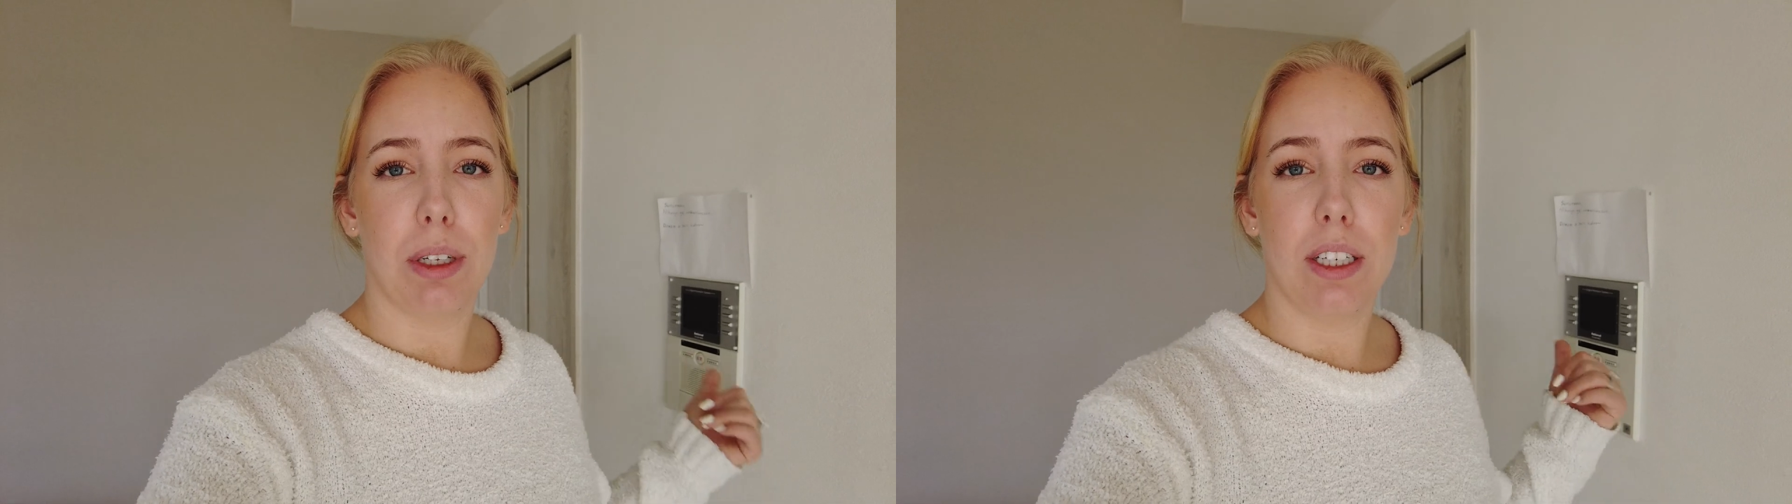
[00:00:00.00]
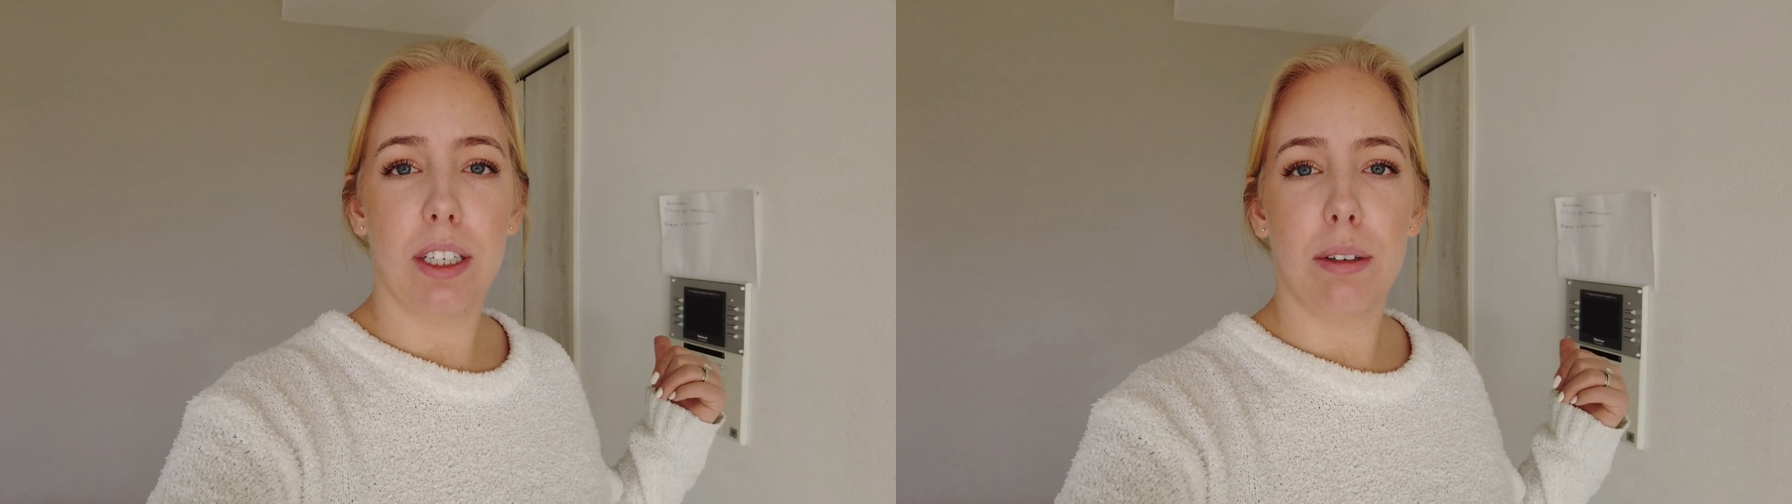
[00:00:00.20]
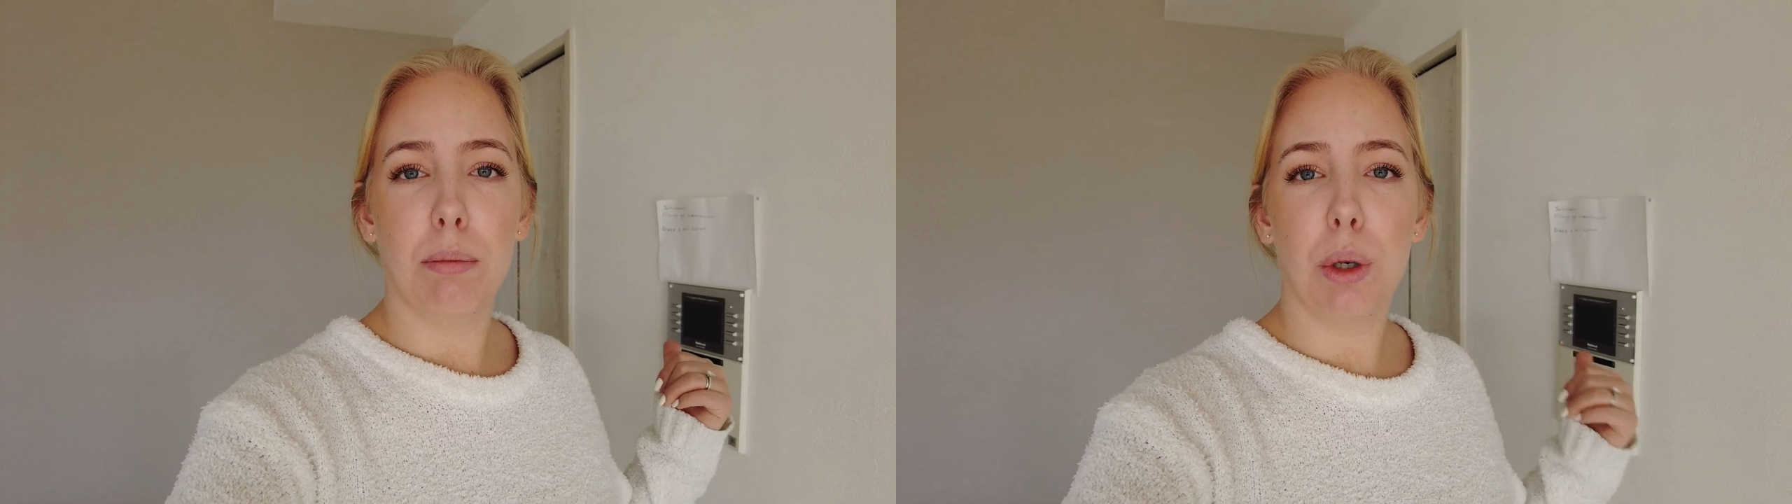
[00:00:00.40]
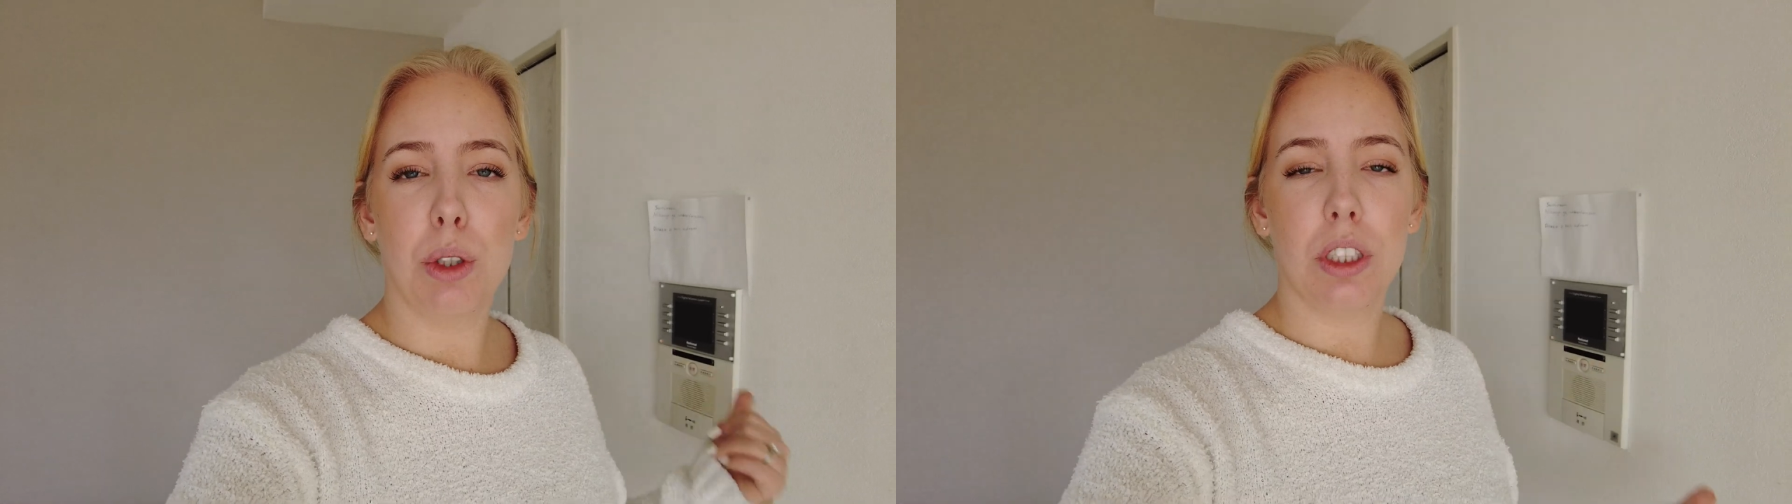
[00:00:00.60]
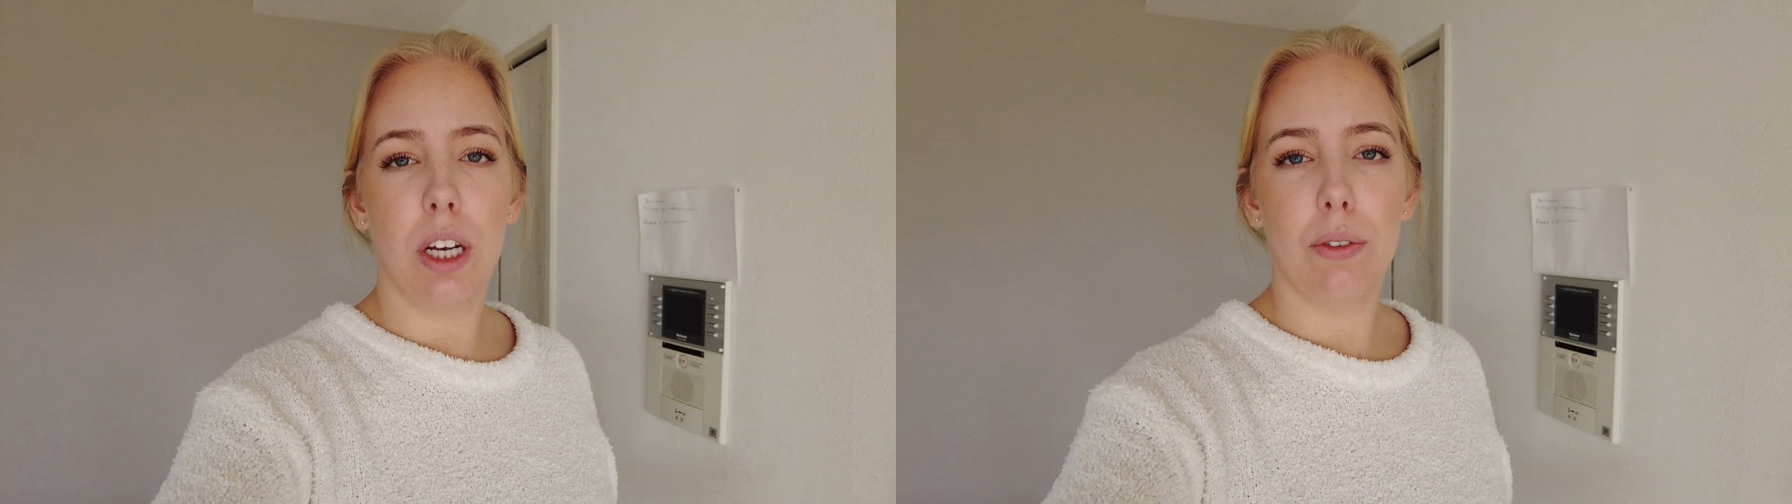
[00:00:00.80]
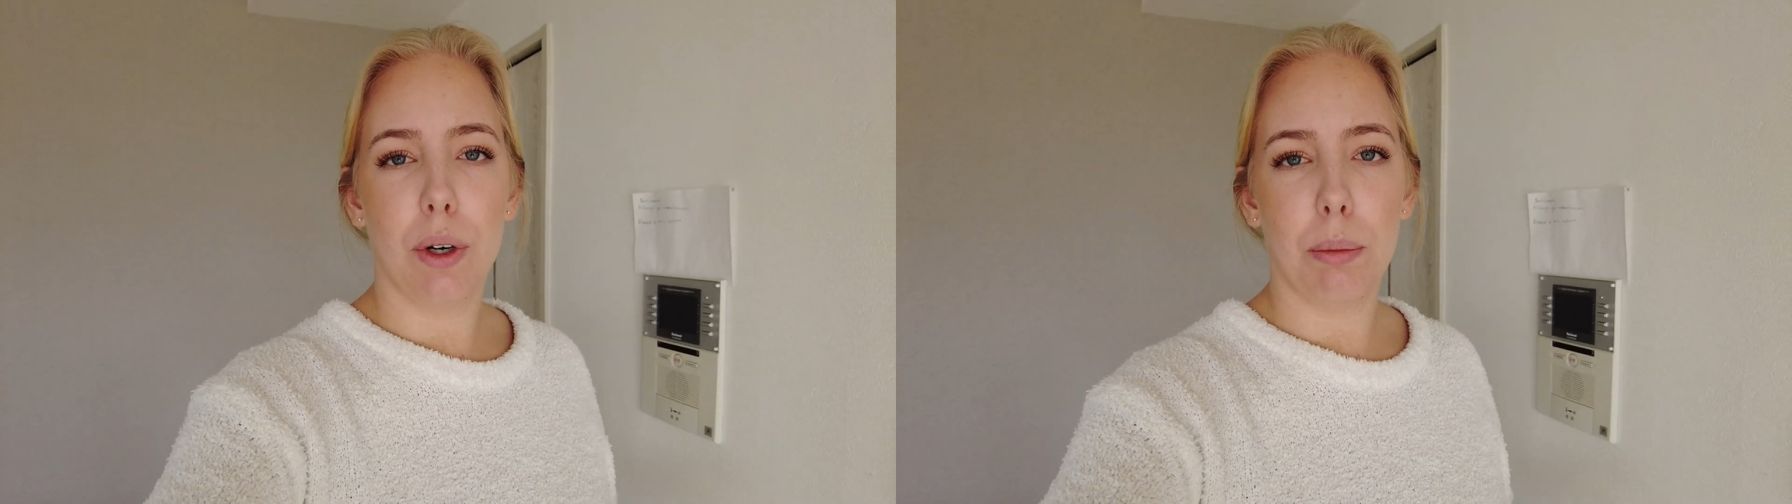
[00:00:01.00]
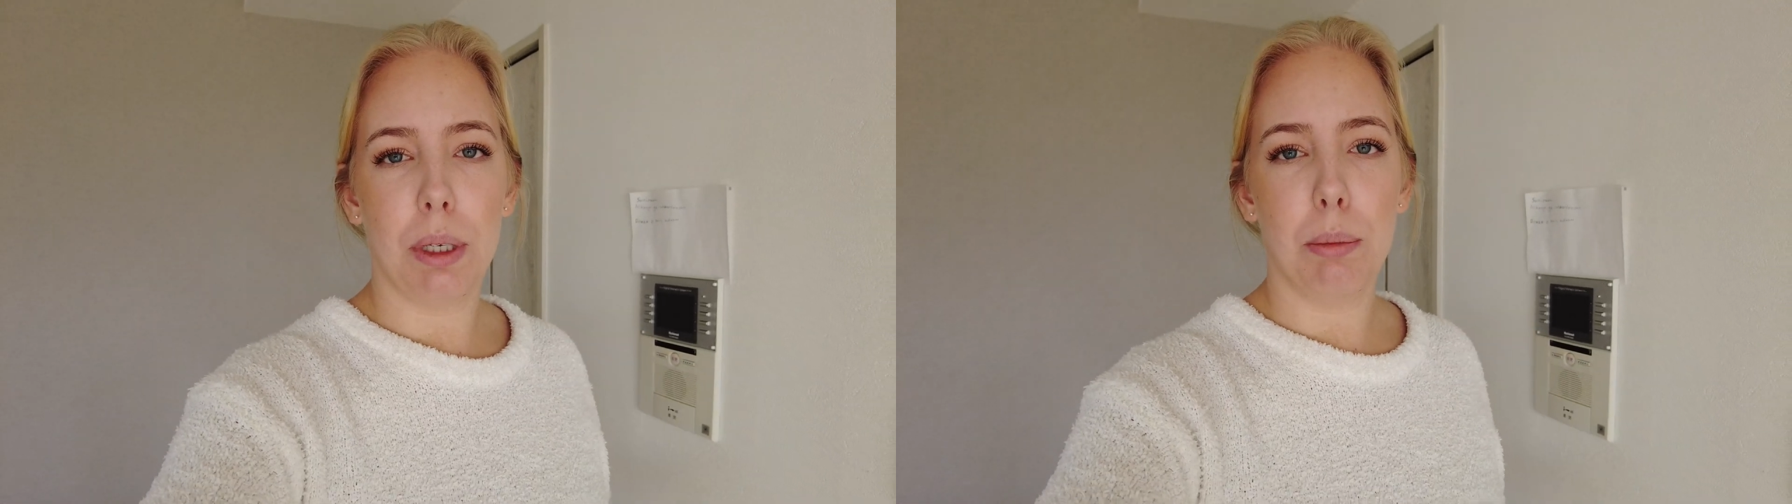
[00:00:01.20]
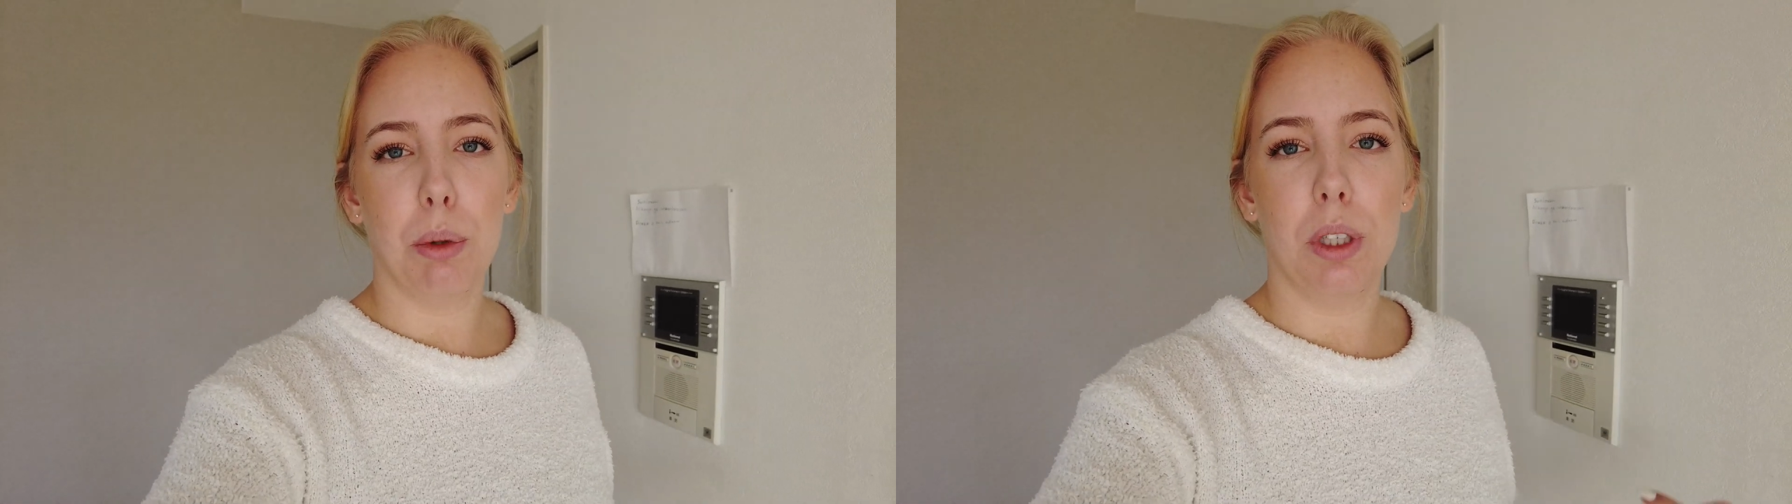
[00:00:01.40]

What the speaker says: that most delivery people,